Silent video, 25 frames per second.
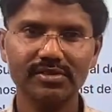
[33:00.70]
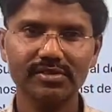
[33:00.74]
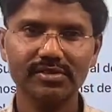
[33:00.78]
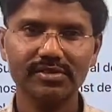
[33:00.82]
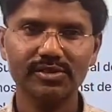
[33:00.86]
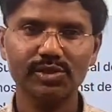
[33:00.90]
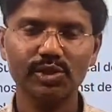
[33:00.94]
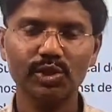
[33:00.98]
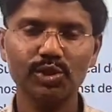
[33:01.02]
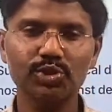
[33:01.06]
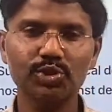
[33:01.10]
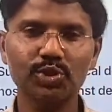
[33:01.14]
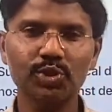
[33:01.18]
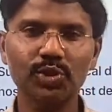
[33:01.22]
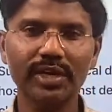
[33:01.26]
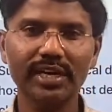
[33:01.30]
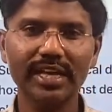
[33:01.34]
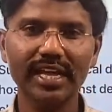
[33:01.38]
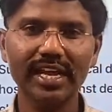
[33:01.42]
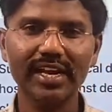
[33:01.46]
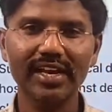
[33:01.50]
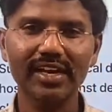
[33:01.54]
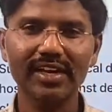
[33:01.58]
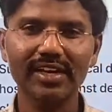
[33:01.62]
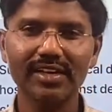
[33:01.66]
Those who will
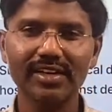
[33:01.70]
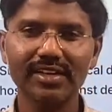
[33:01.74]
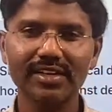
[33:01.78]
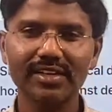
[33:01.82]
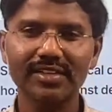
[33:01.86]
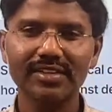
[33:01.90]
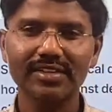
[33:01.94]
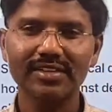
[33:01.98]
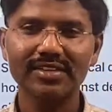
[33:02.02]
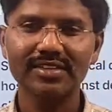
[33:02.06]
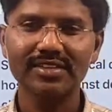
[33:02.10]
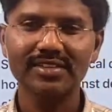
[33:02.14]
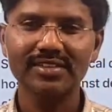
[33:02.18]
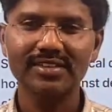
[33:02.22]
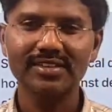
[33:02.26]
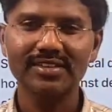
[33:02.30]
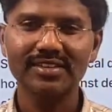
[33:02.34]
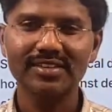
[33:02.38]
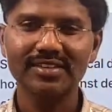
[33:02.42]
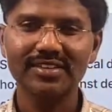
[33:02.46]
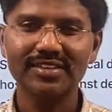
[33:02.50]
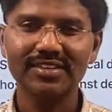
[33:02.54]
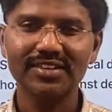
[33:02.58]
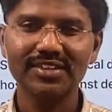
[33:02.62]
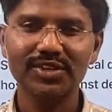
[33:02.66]
tell,
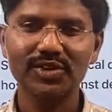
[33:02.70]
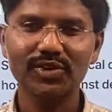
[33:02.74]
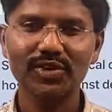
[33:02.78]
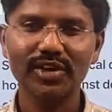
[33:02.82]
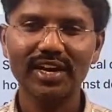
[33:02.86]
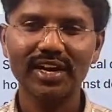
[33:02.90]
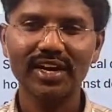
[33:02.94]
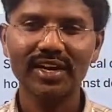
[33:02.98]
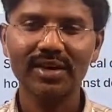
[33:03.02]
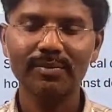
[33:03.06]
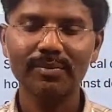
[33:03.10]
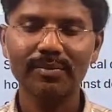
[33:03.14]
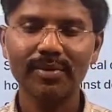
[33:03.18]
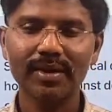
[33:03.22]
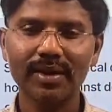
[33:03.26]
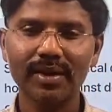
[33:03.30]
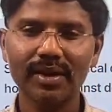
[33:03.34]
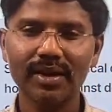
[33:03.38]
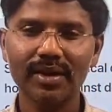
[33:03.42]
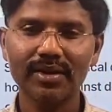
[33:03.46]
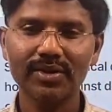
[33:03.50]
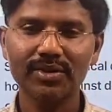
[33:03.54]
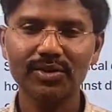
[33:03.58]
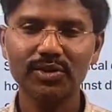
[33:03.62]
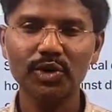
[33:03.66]
you will get
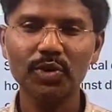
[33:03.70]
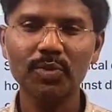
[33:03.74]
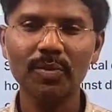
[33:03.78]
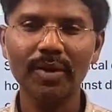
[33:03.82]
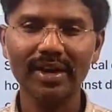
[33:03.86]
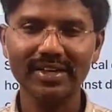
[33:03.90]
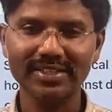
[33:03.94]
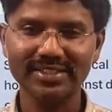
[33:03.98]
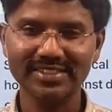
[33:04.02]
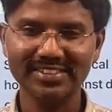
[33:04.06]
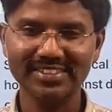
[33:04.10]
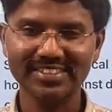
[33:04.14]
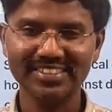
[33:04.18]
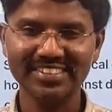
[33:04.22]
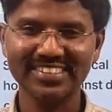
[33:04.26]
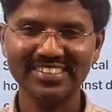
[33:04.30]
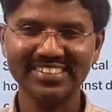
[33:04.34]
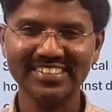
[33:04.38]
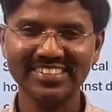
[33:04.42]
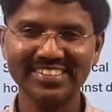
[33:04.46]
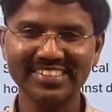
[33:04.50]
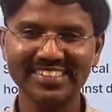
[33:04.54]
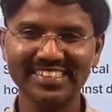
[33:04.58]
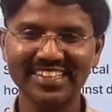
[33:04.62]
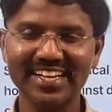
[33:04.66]
good marks
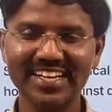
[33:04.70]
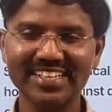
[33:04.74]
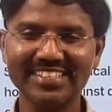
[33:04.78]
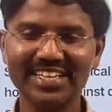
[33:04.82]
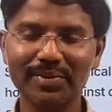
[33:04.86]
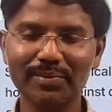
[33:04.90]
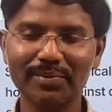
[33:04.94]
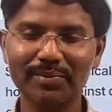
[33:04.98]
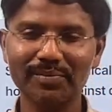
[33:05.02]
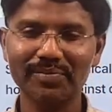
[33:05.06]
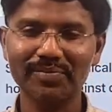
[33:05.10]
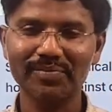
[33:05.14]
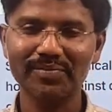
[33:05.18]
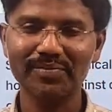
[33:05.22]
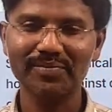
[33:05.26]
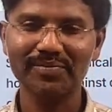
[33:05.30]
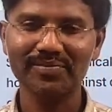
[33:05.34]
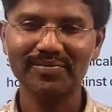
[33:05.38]
in the exam.